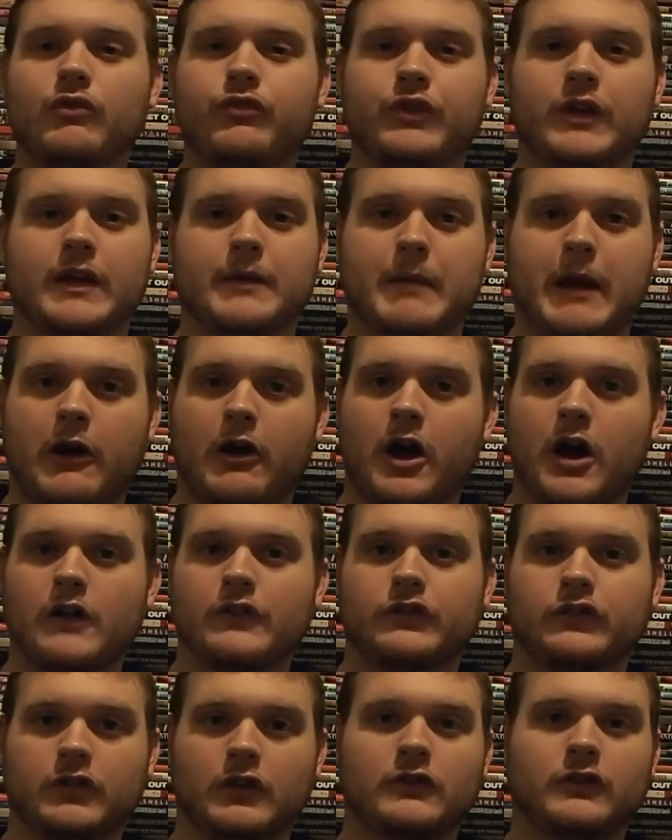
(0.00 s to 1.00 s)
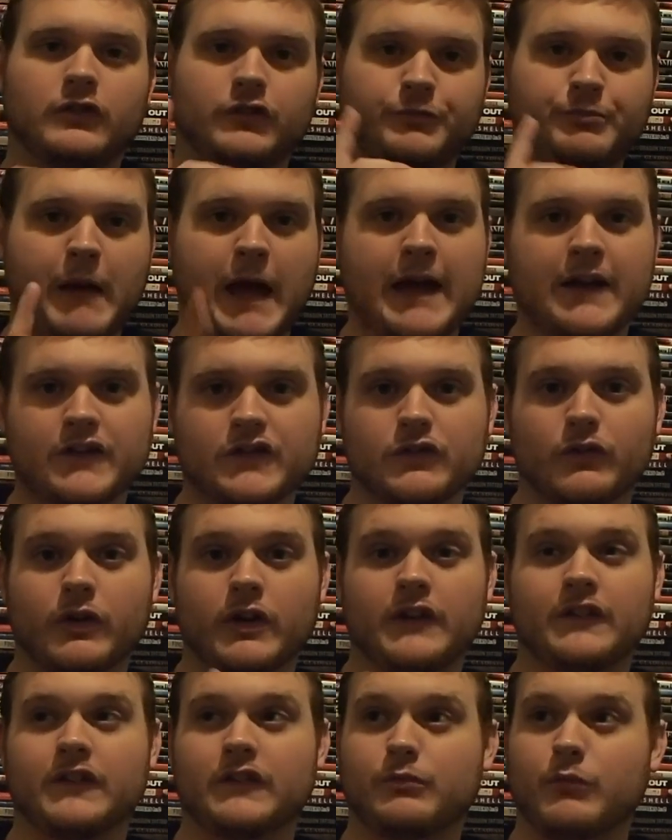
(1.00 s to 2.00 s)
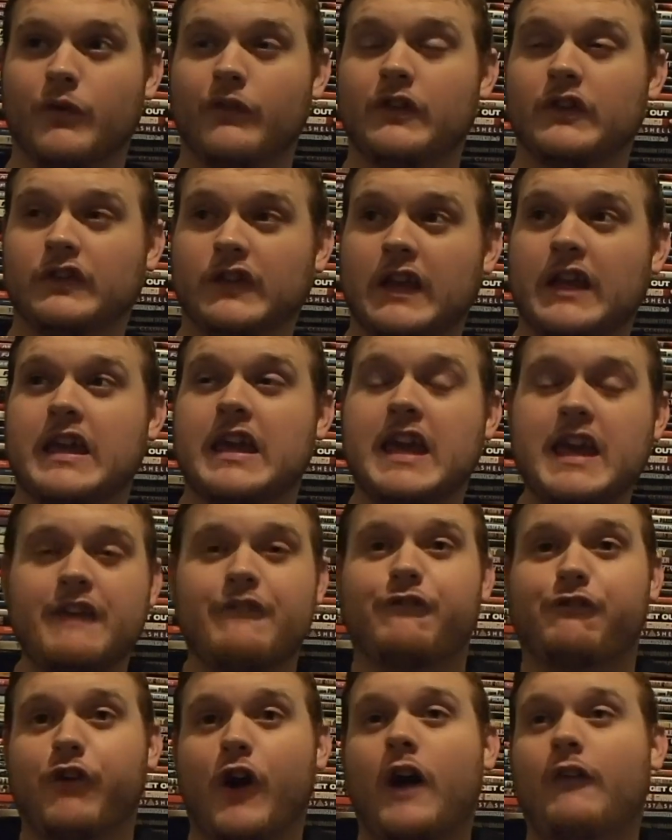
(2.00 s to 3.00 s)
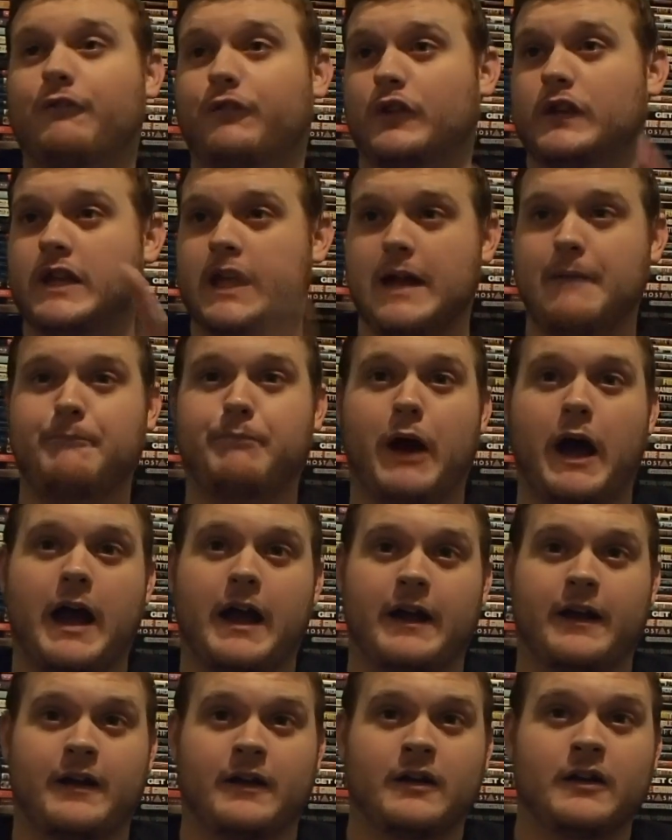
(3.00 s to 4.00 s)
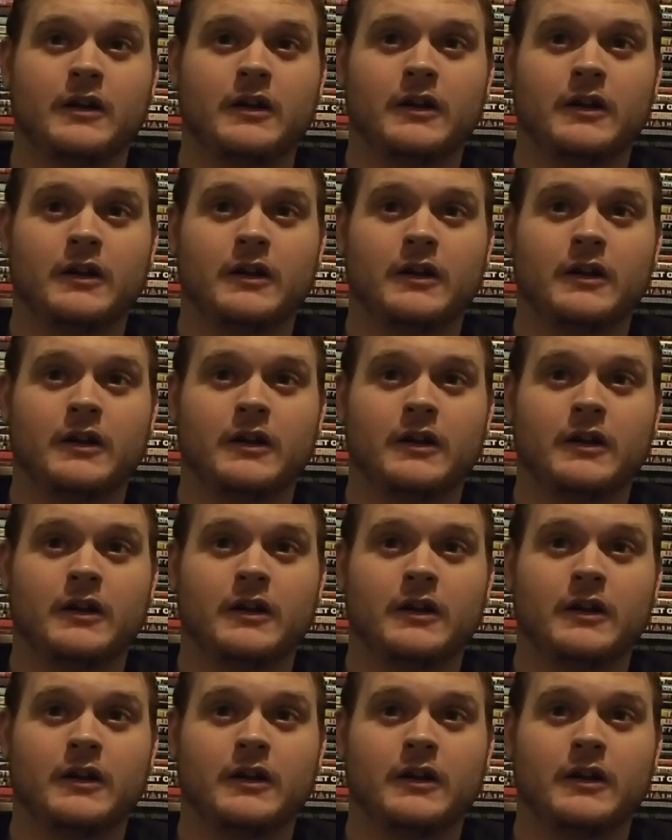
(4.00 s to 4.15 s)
thing about Han Solo's backstory in this movie is that he fought for the Empire.